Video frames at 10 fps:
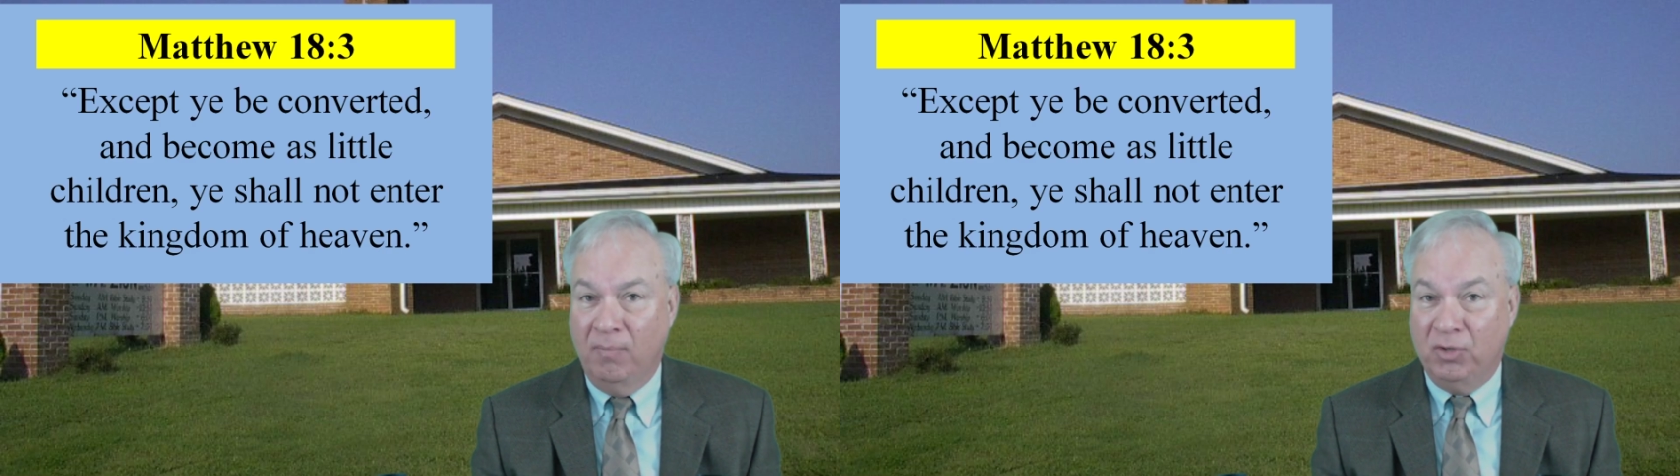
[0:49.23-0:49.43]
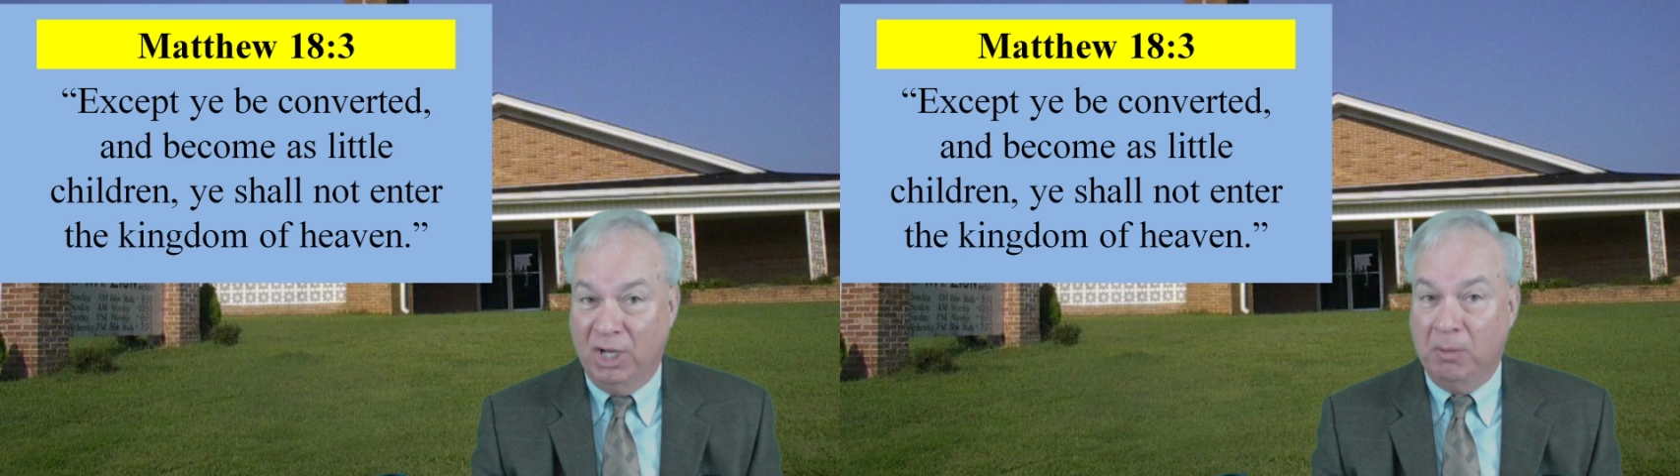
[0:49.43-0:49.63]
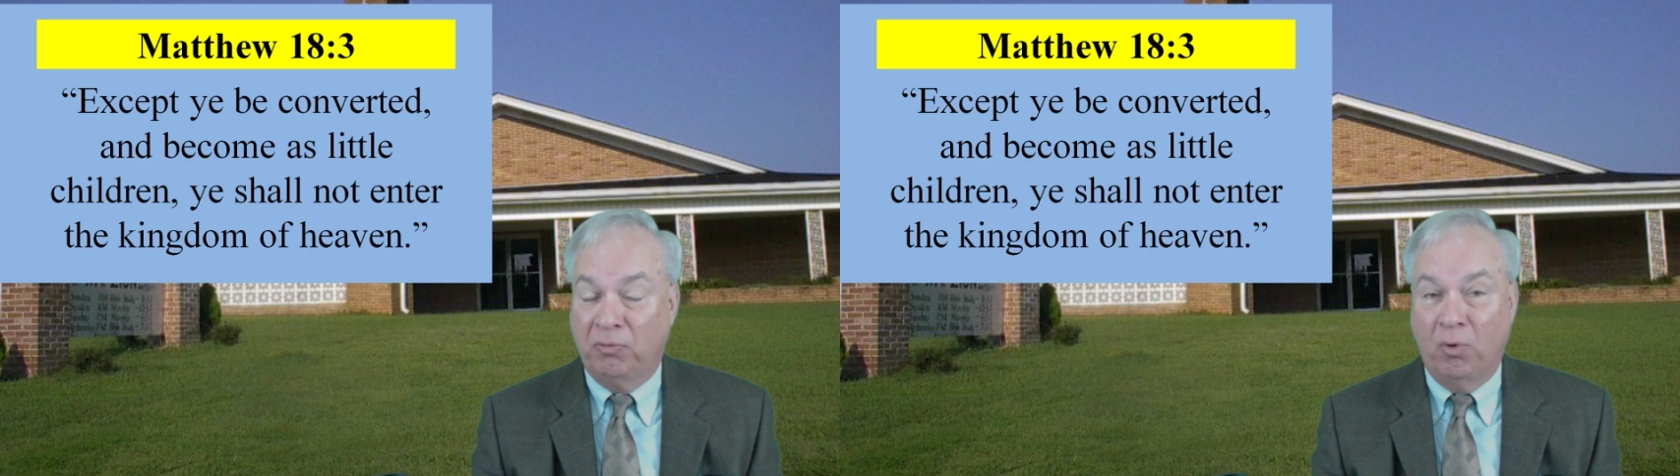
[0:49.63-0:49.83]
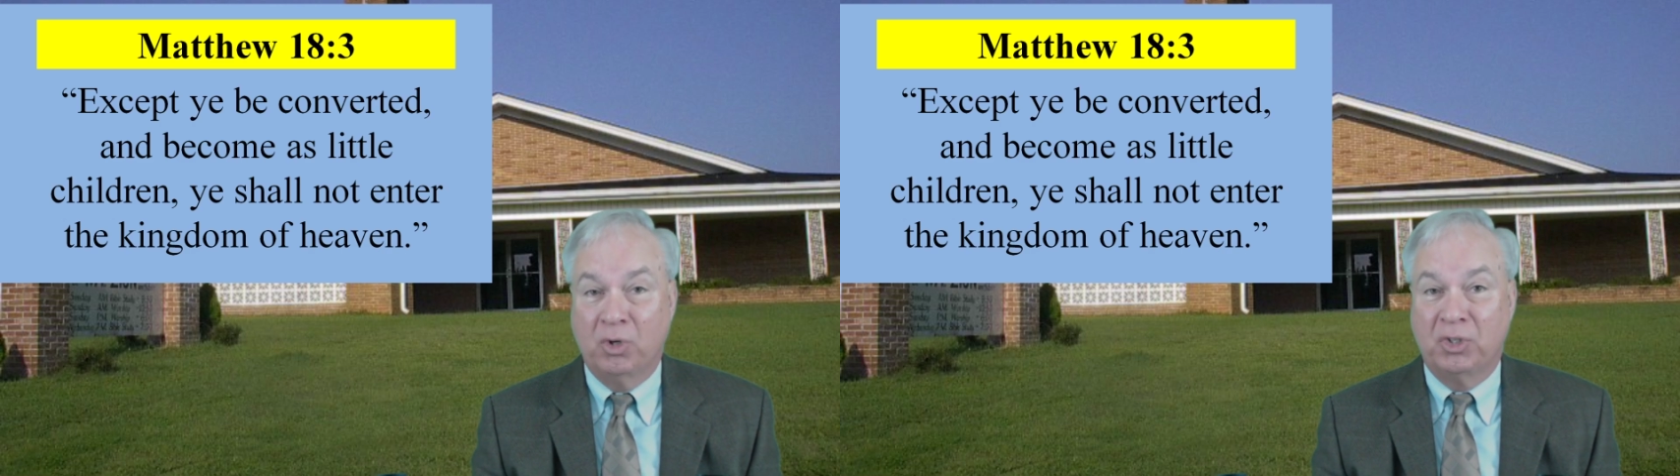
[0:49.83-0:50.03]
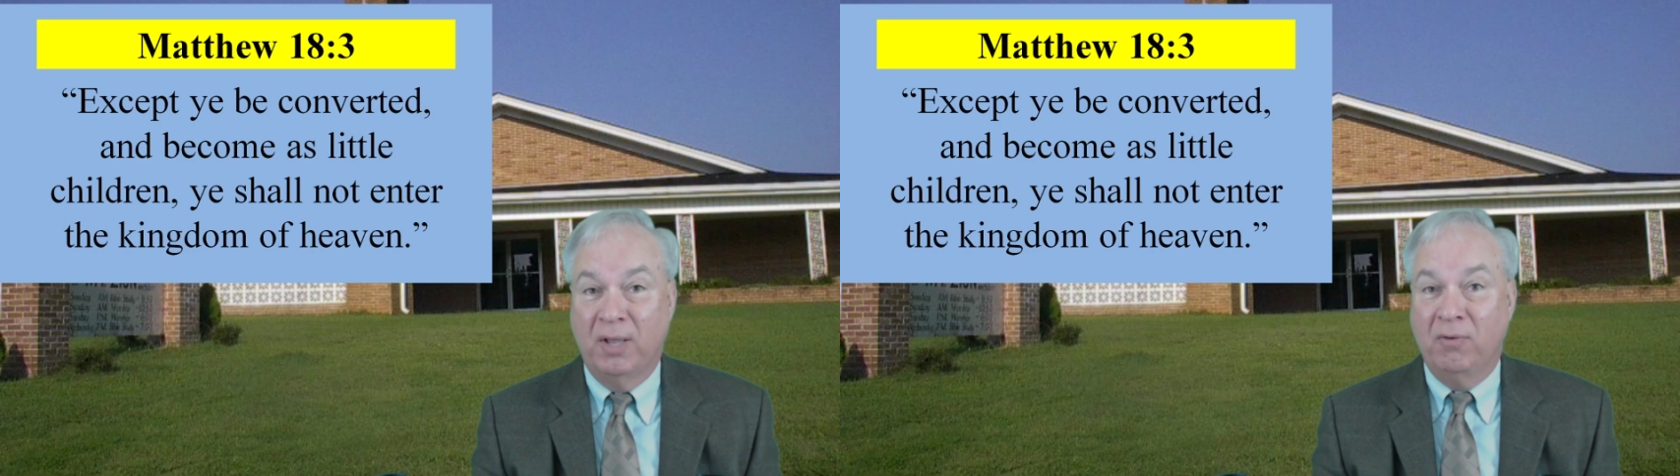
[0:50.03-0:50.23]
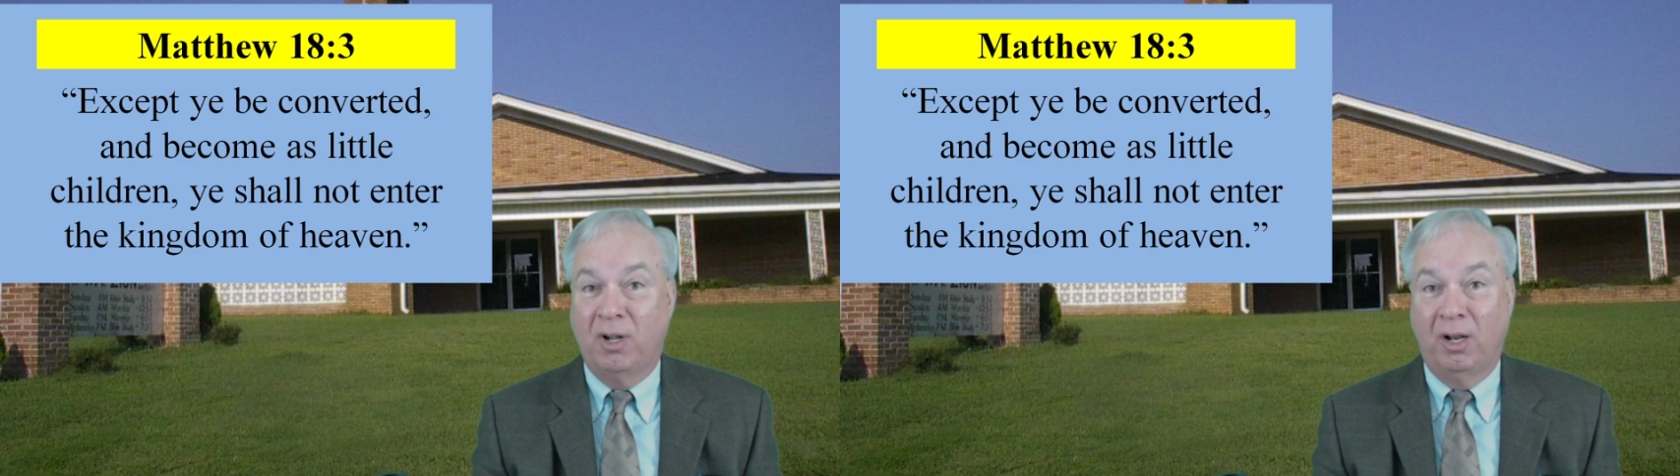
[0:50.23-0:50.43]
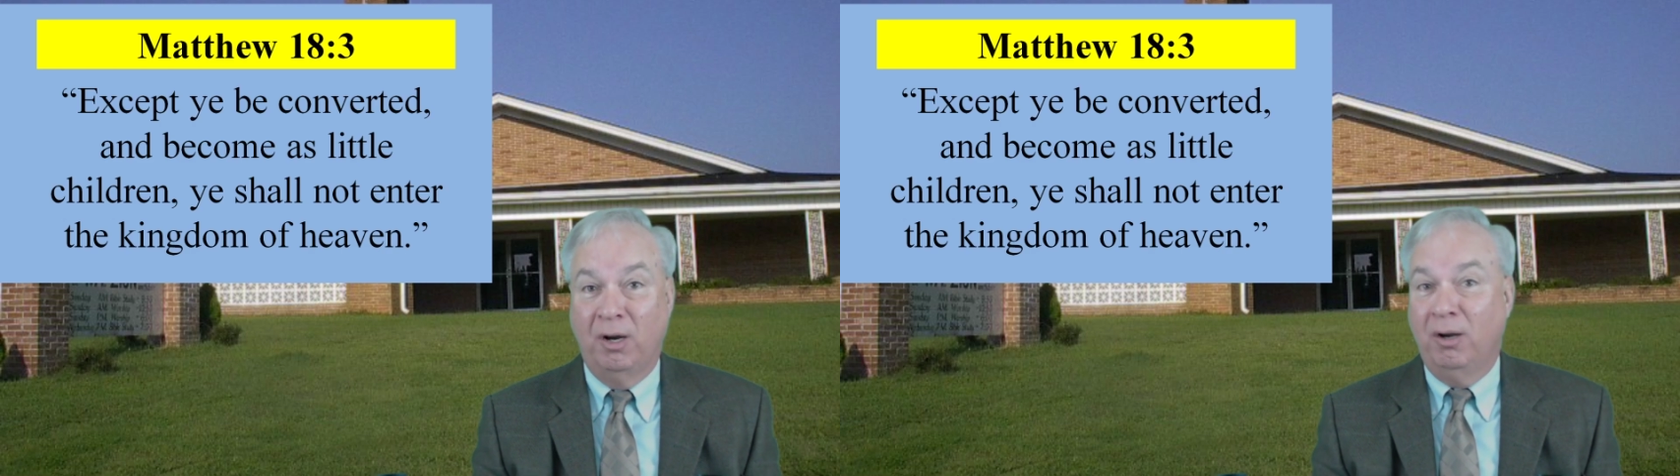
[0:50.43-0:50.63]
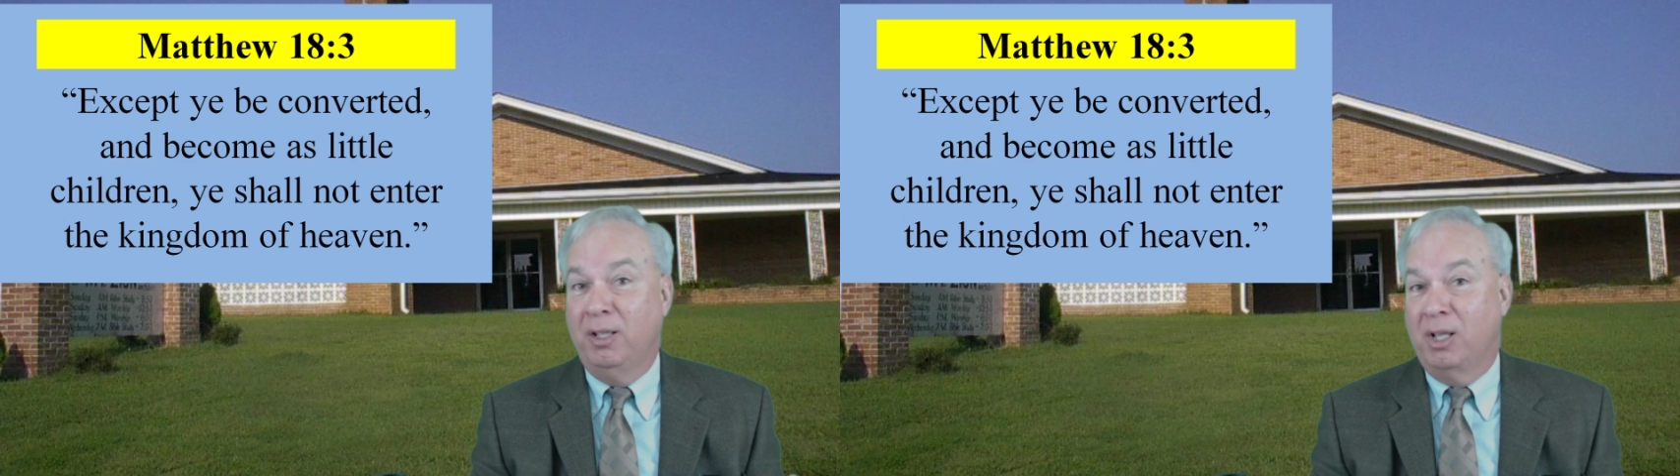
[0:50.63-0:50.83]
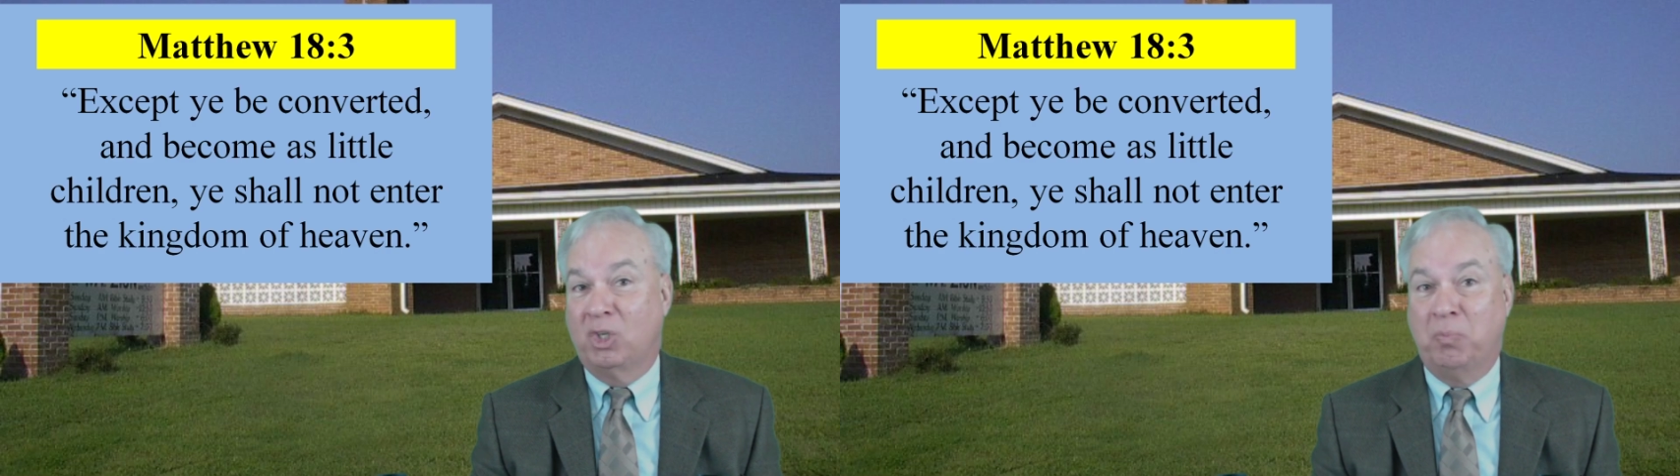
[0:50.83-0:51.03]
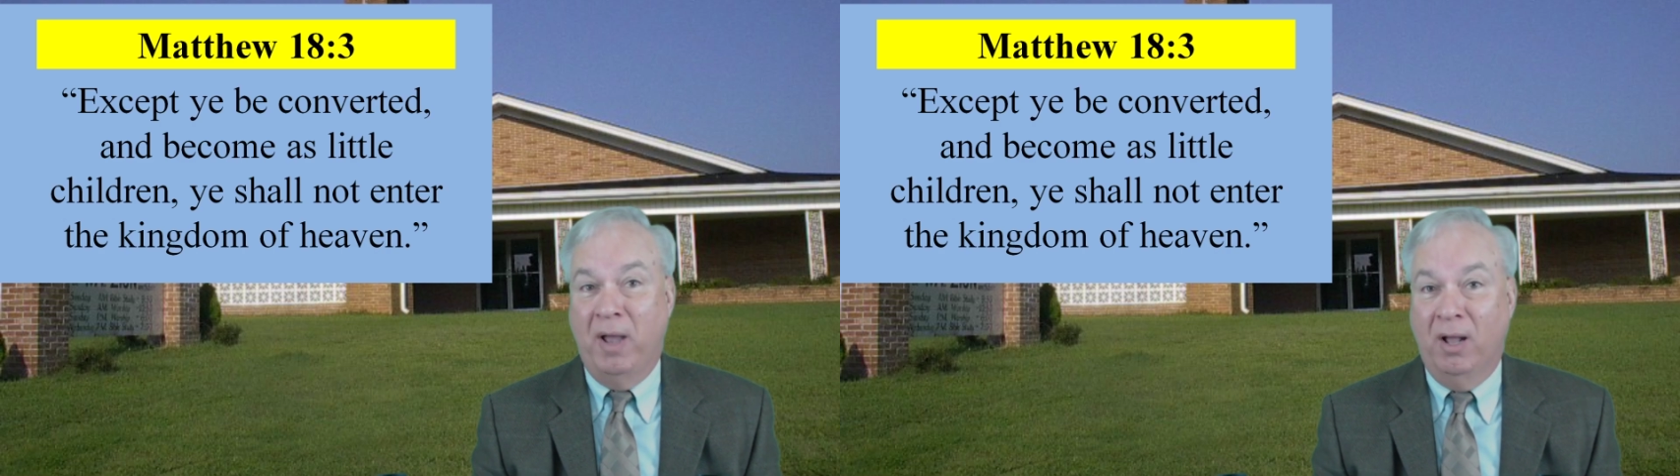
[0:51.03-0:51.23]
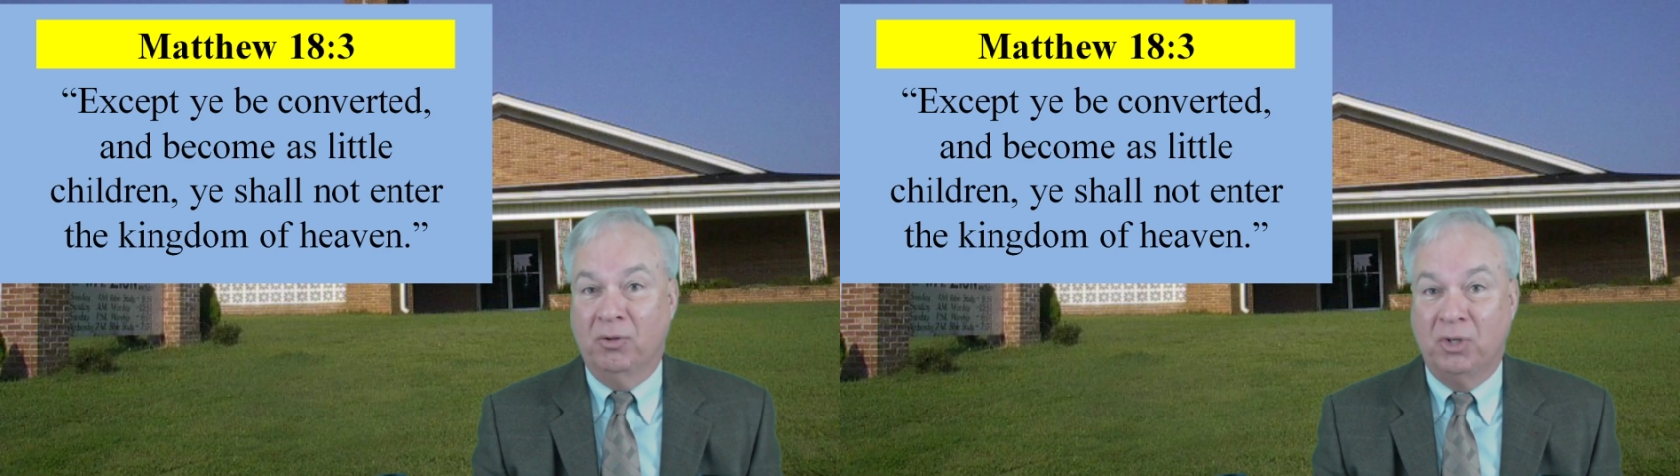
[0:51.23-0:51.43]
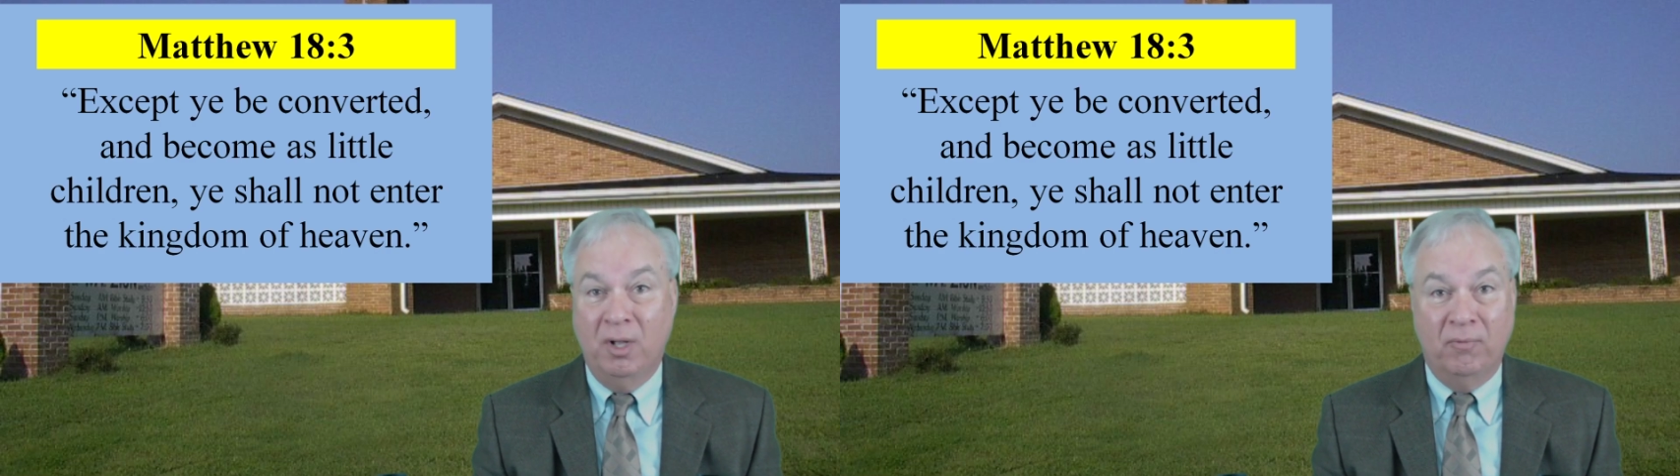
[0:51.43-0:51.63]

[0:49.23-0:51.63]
James 4 7 clearly expounds